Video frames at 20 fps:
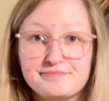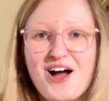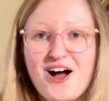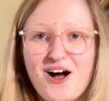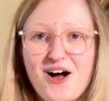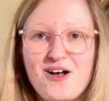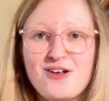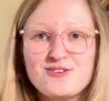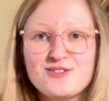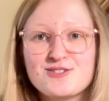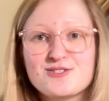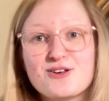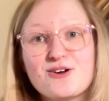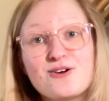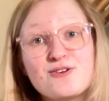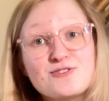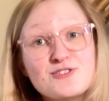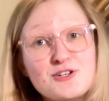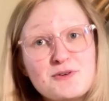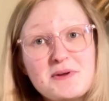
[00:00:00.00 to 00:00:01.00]

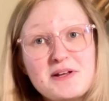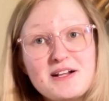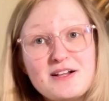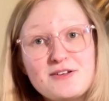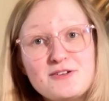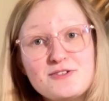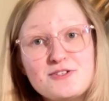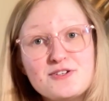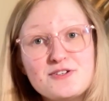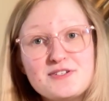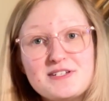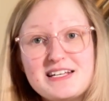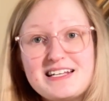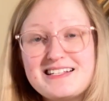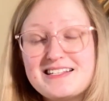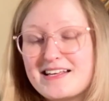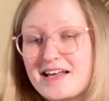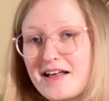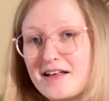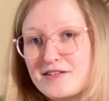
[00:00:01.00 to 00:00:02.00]
Also, do include your
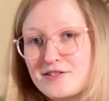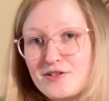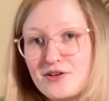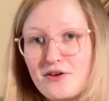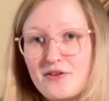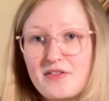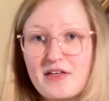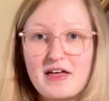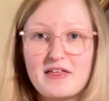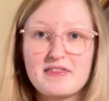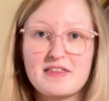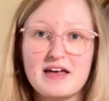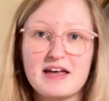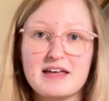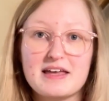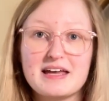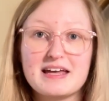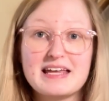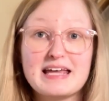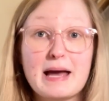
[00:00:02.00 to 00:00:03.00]
details so that they
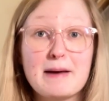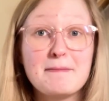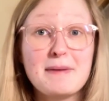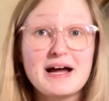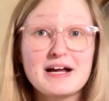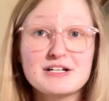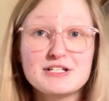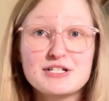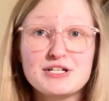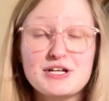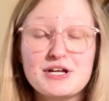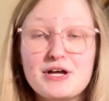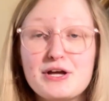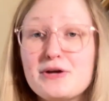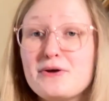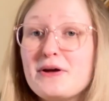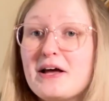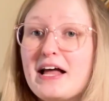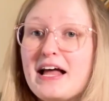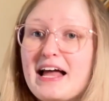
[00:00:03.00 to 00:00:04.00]
can get back to
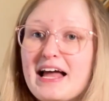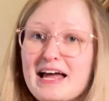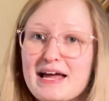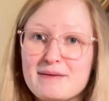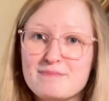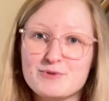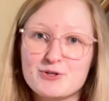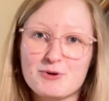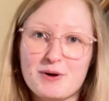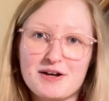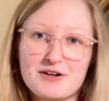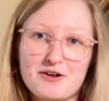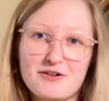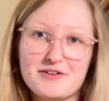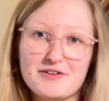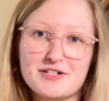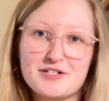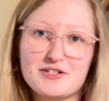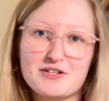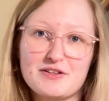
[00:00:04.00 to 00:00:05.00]
you to
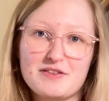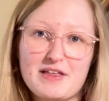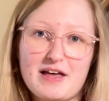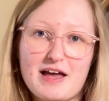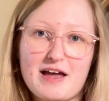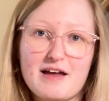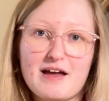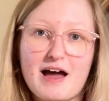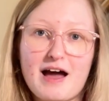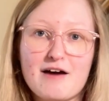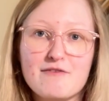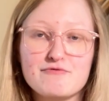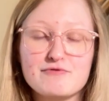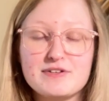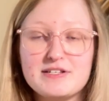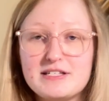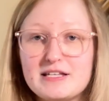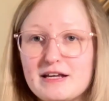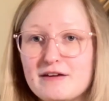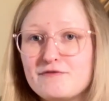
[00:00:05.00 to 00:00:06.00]
acknowledge that they have
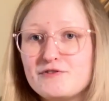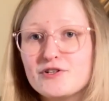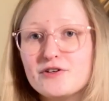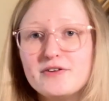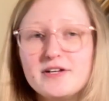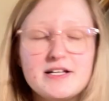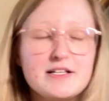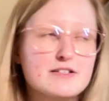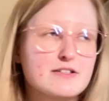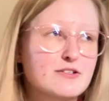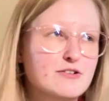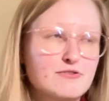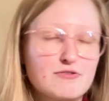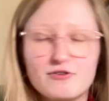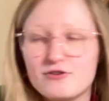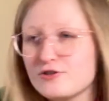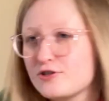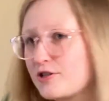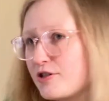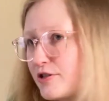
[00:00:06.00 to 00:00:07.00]
received your knits,
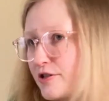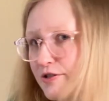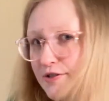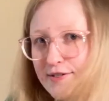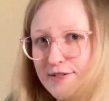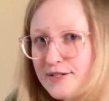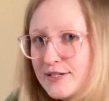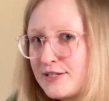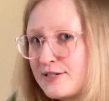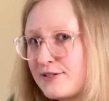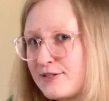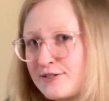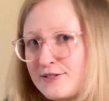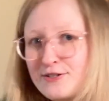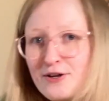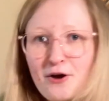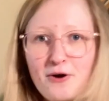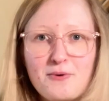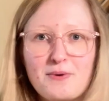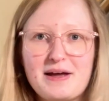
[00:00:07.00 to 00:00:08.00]
crochets,
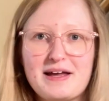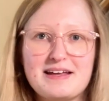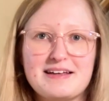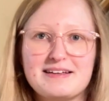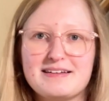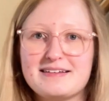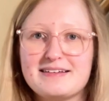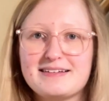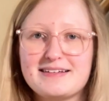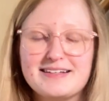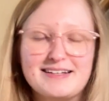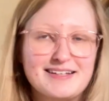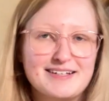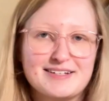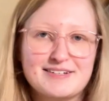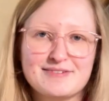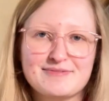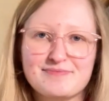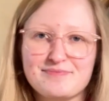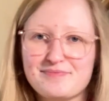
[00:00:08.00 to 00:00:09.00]
sewing,
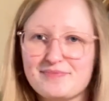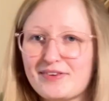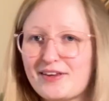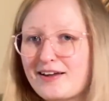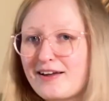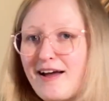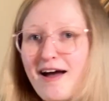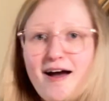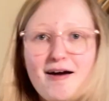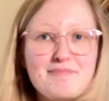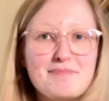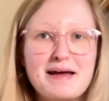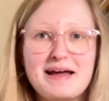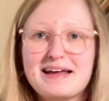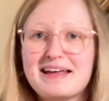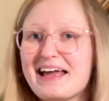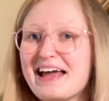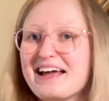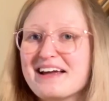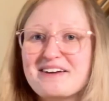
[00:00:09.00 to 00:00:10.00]
card
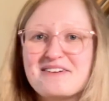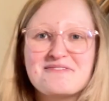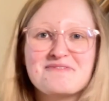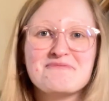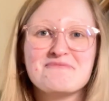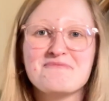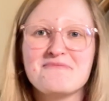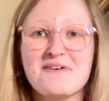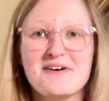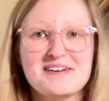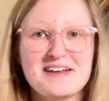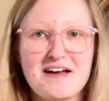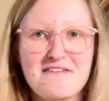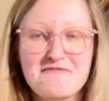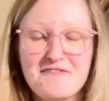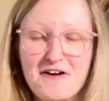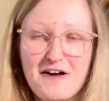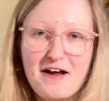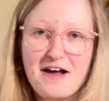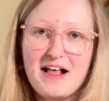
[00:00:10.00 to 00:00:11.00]
making,
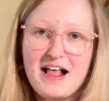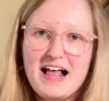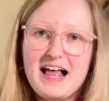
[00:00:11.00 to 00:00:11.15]
whatever.